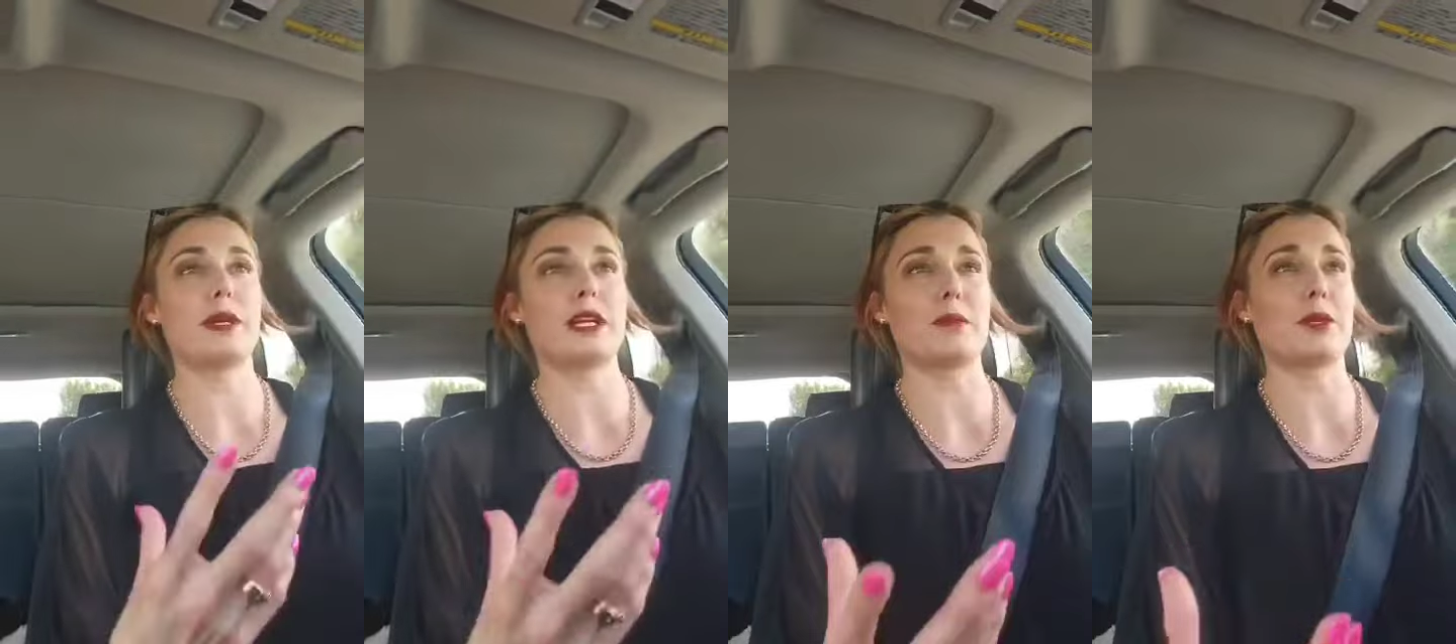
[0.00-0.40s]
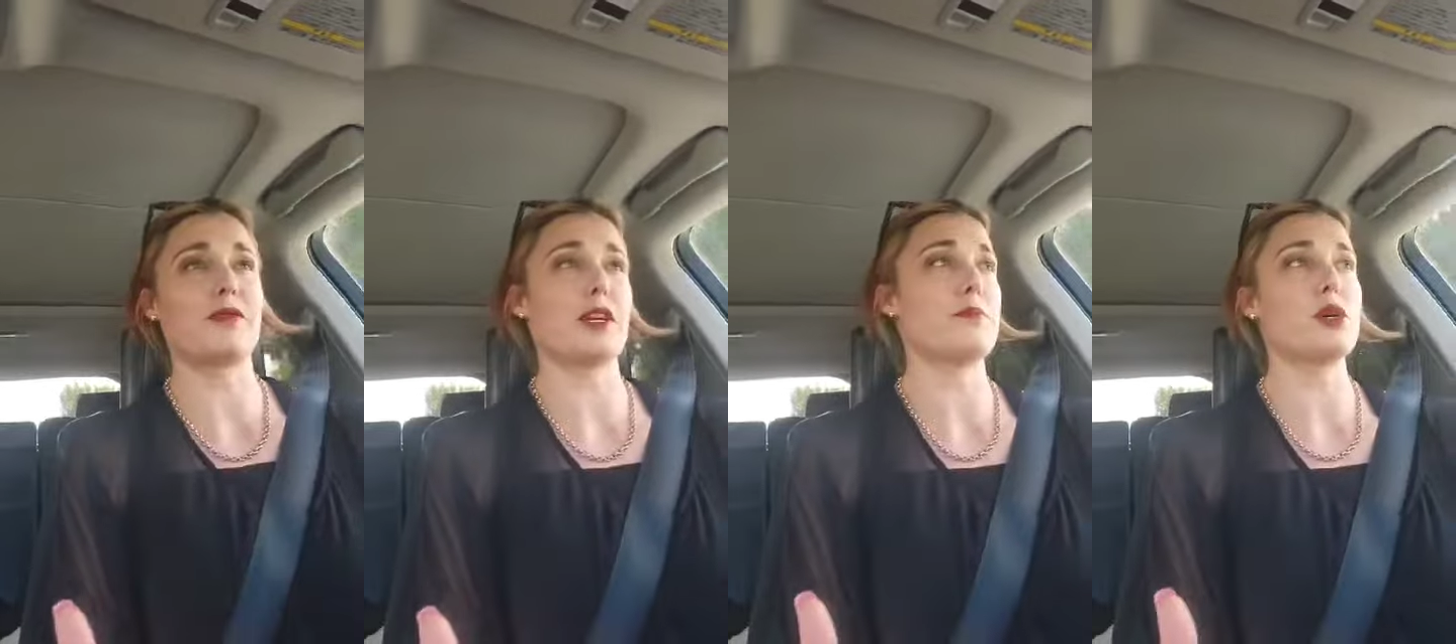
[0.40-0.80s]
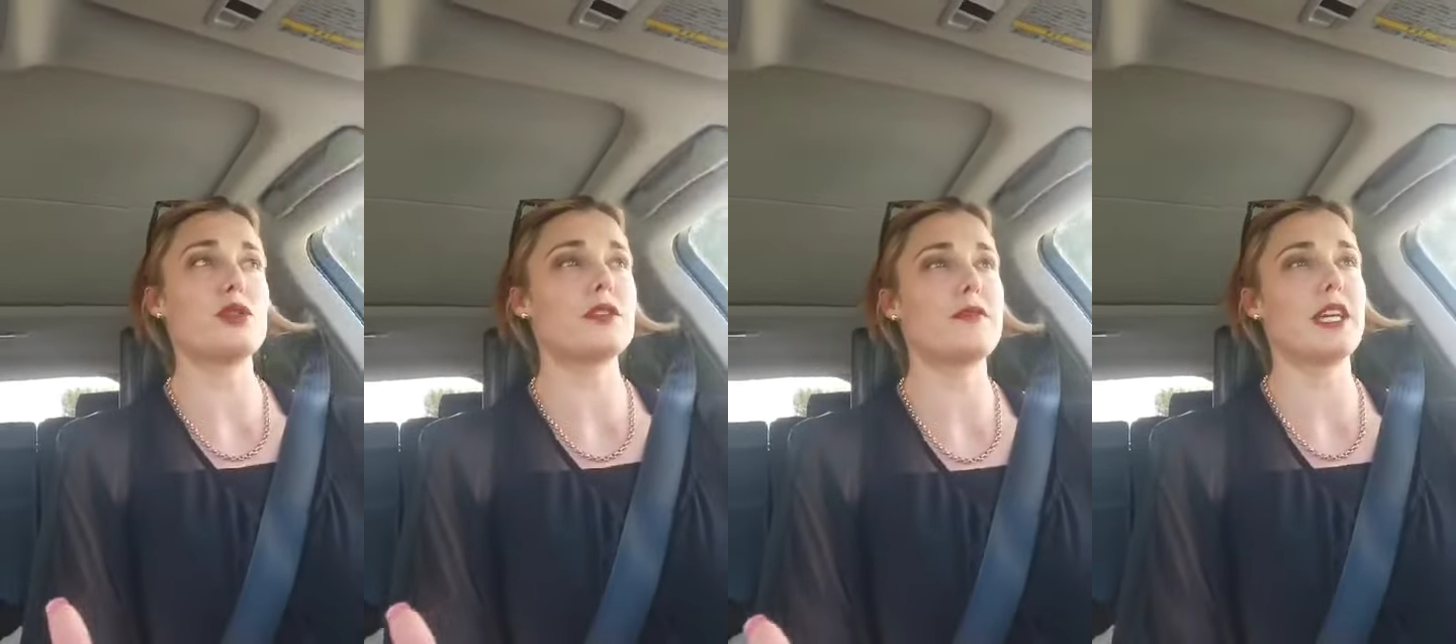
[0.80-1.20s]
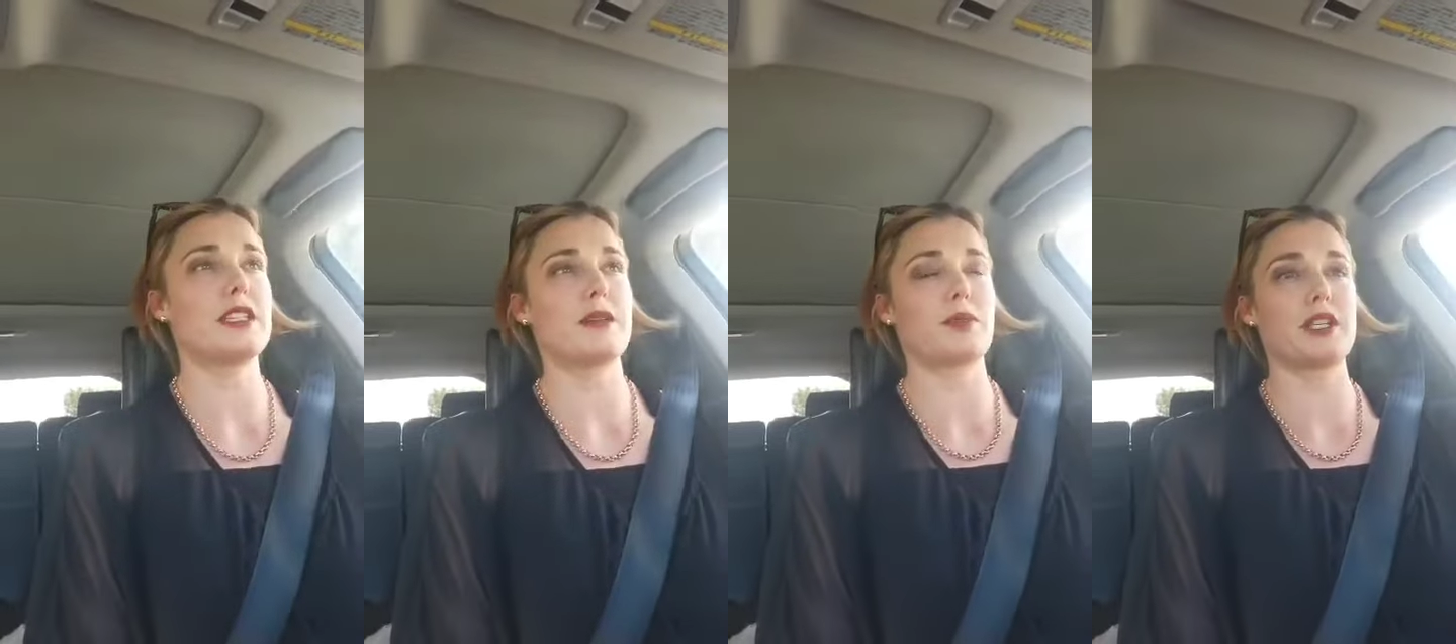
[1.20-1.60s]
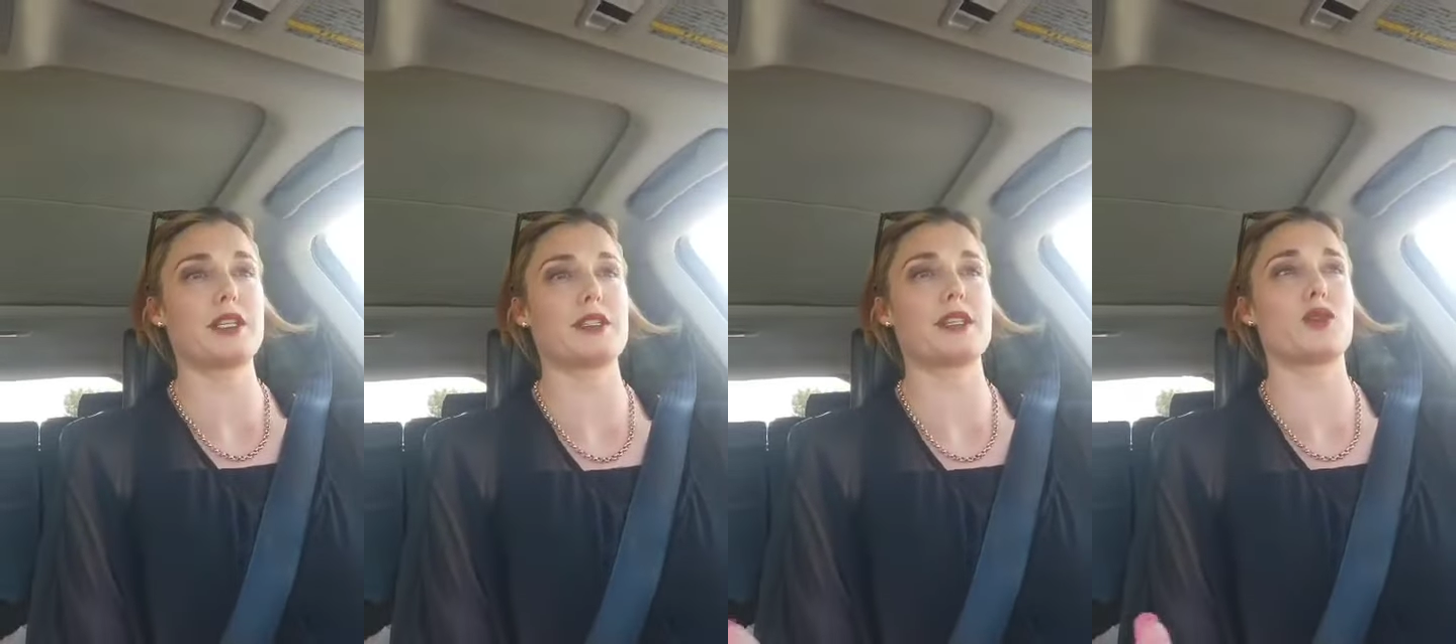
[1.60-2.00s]
being able to find motivated
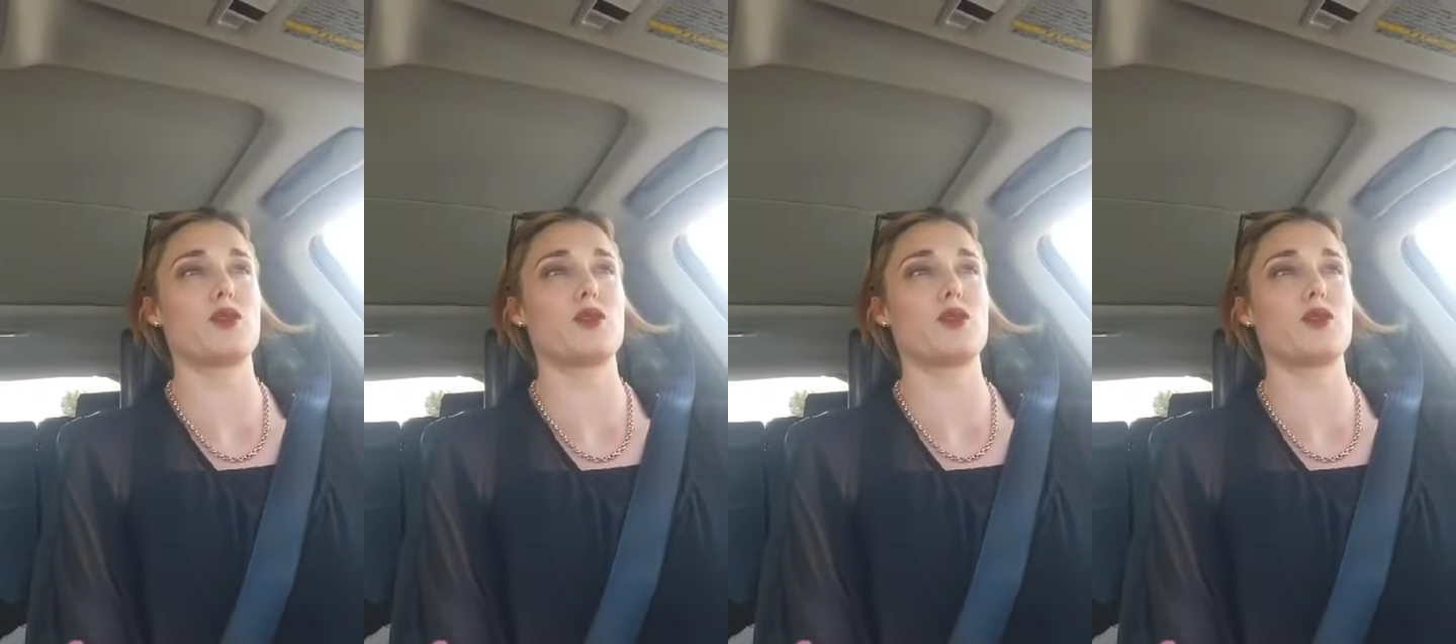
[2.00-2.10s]
apprentices,